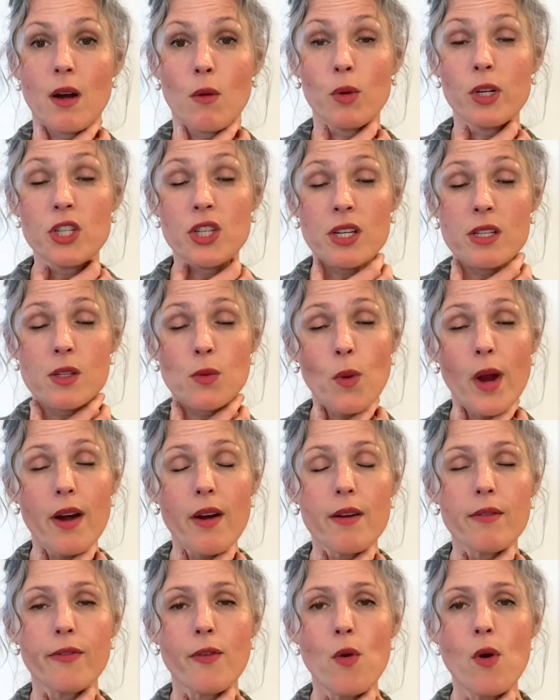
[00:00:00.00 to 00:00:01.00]
which is where
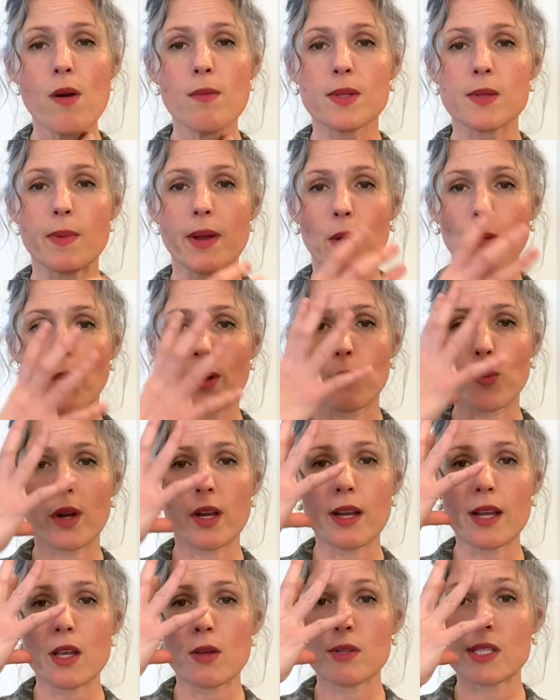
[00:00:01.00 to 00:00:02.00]
it forms, but are we
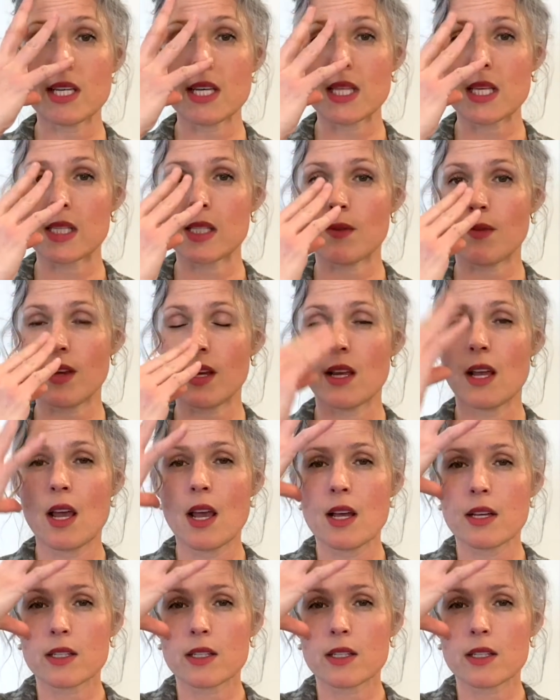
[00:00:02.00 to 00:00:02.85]
really using this V